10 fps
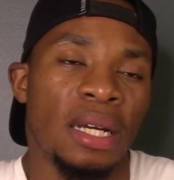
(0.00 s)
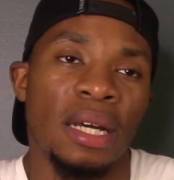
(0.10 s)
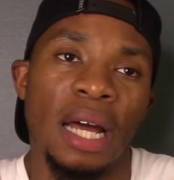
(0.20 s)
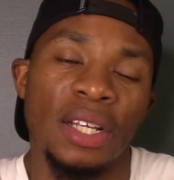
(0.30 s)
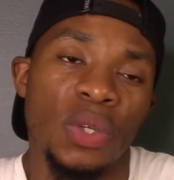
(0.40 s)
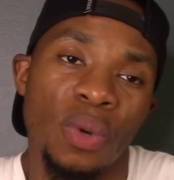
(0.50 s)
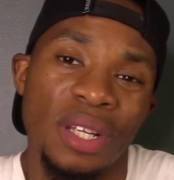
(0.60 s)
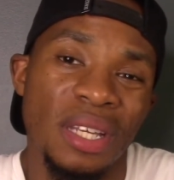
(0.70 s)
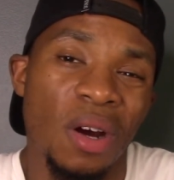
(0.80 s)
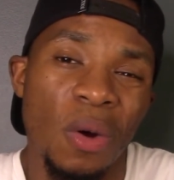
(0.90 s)
I just wanted
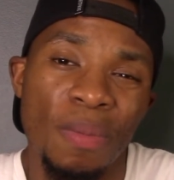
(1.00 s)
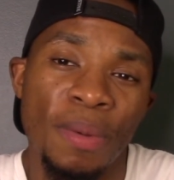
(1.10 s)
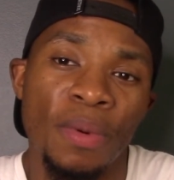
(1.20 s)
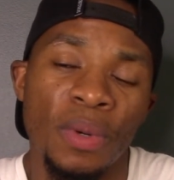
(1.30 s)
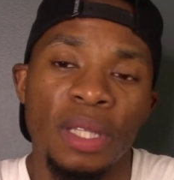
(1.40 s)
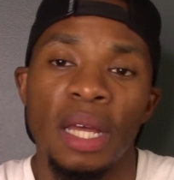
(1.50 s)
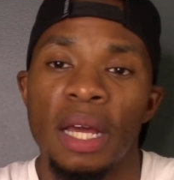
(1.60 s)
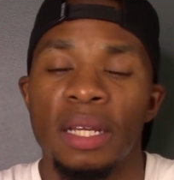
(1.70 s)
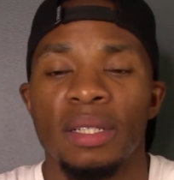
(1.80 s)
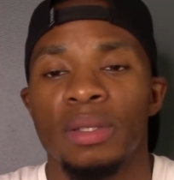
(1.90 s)
to help people with that.